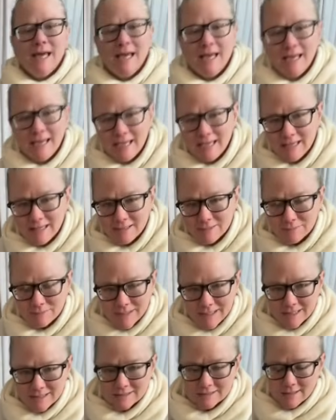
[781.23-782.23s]

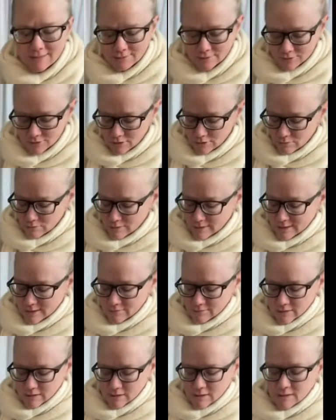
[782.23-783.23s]
can bake sourdough
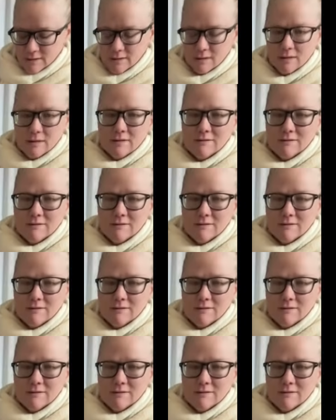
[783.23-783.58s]
bread with